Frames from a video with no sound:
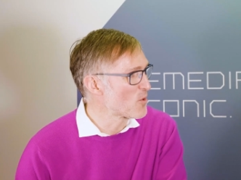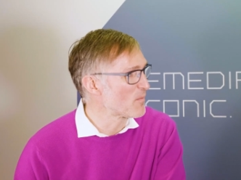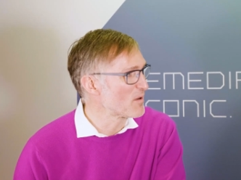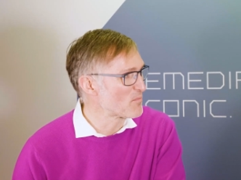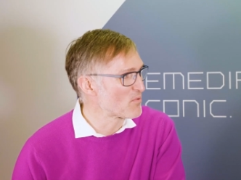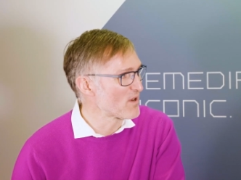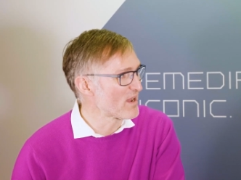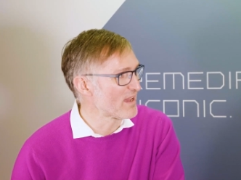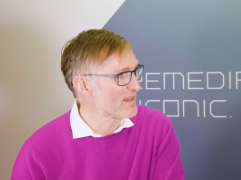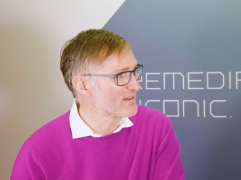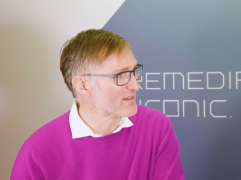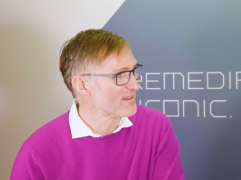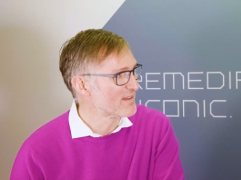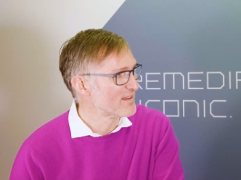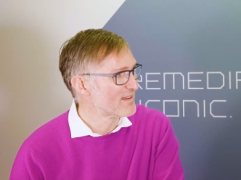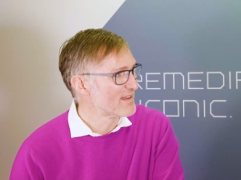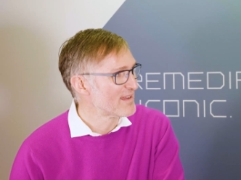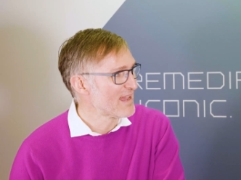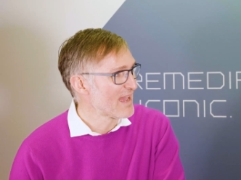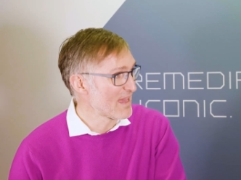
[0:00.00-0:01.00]
a normal brand.
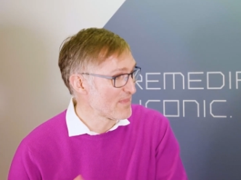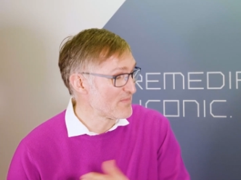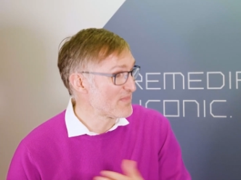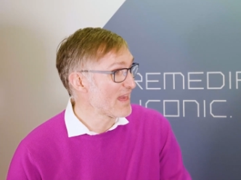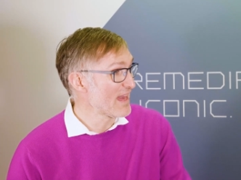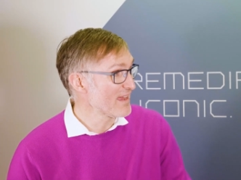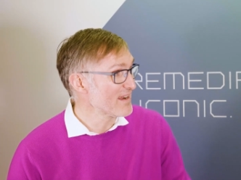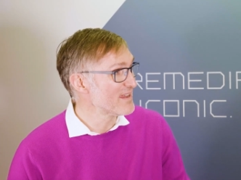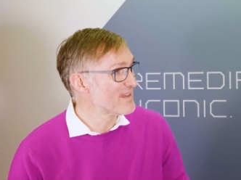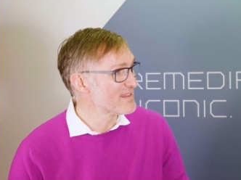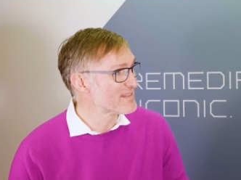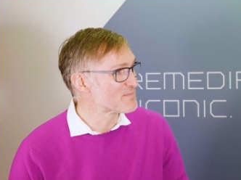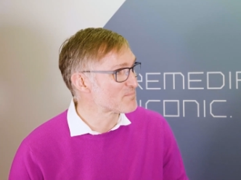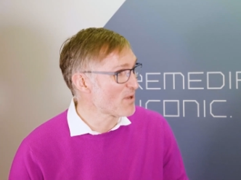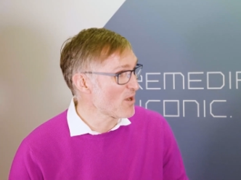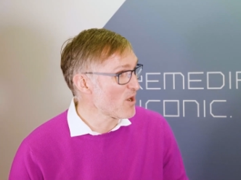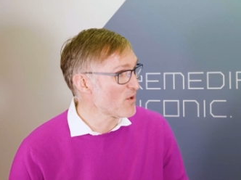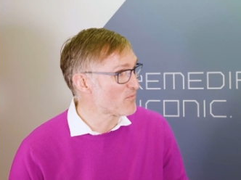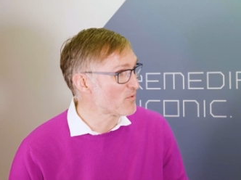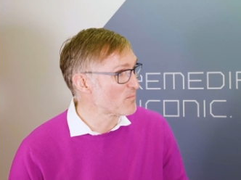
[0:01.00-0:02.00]
Yeah. And that is
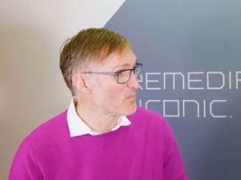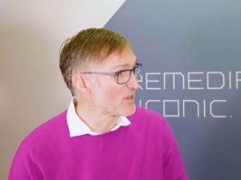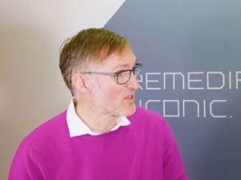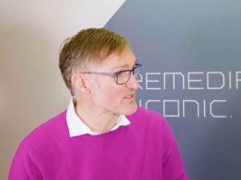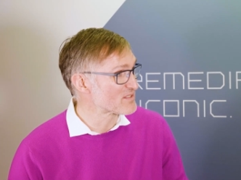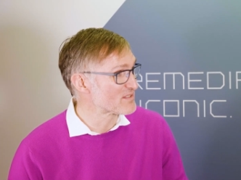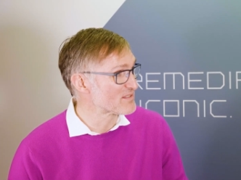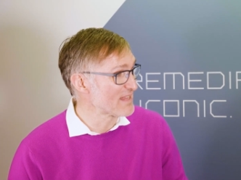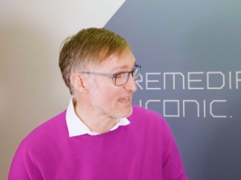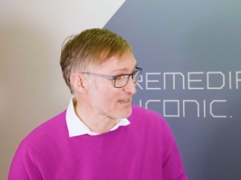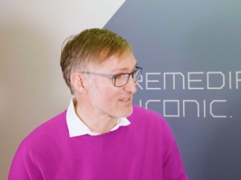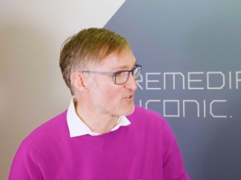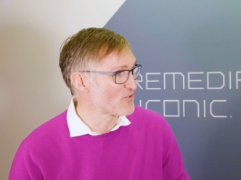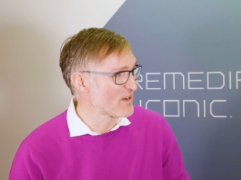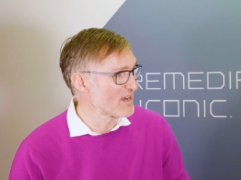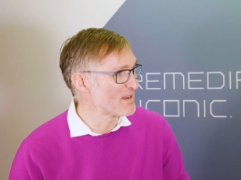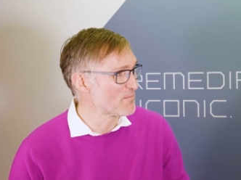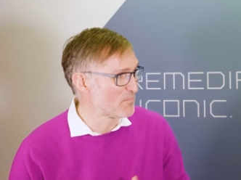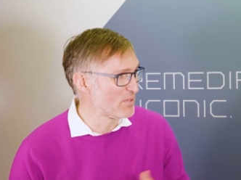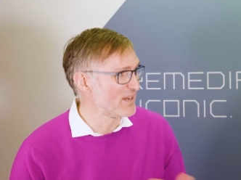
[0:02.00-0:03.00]
powerful because that
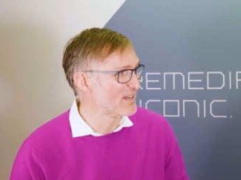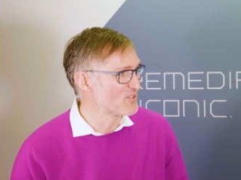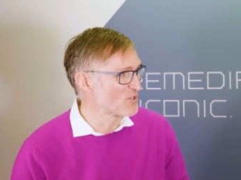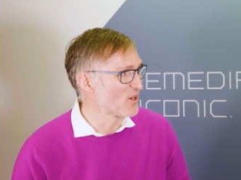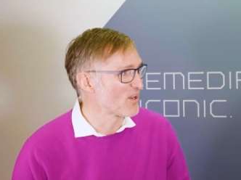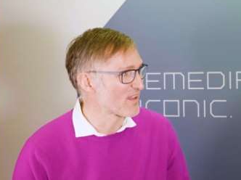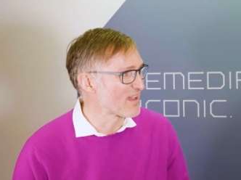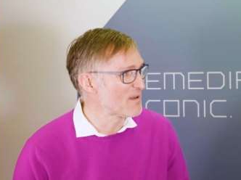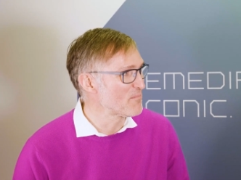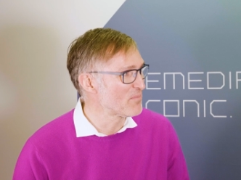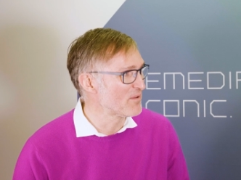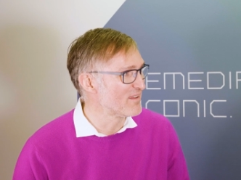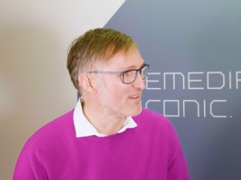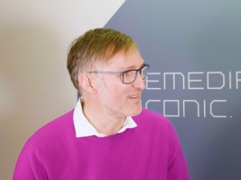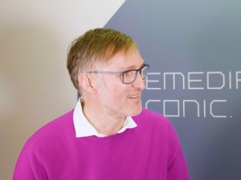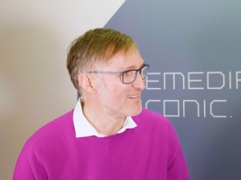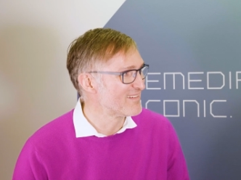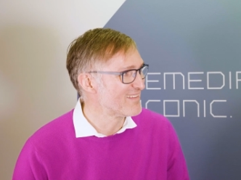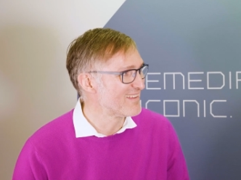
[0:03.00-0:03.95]
created a billion dollar company.